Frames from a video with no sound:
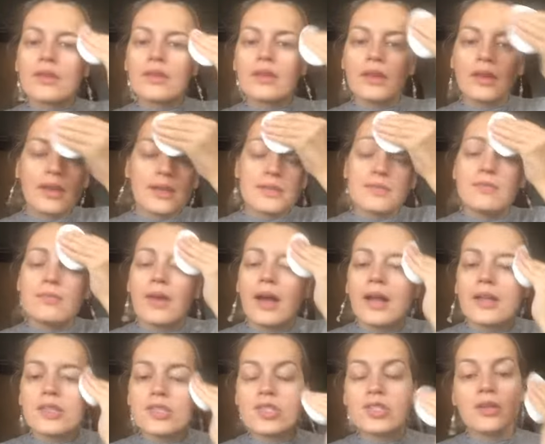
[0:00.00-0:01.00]
as
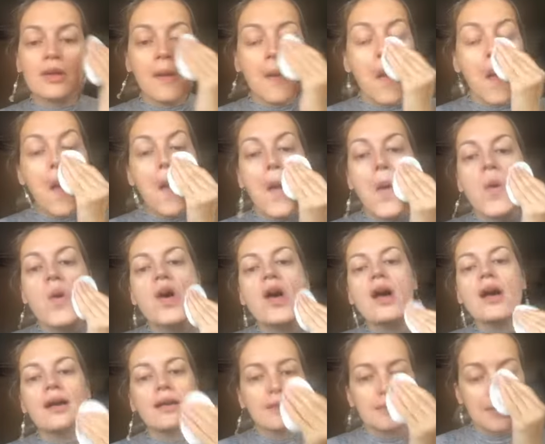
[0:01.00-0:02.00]
much
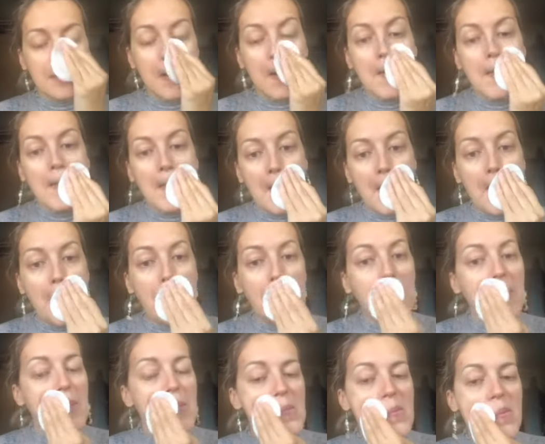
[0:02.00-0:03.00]
as I can.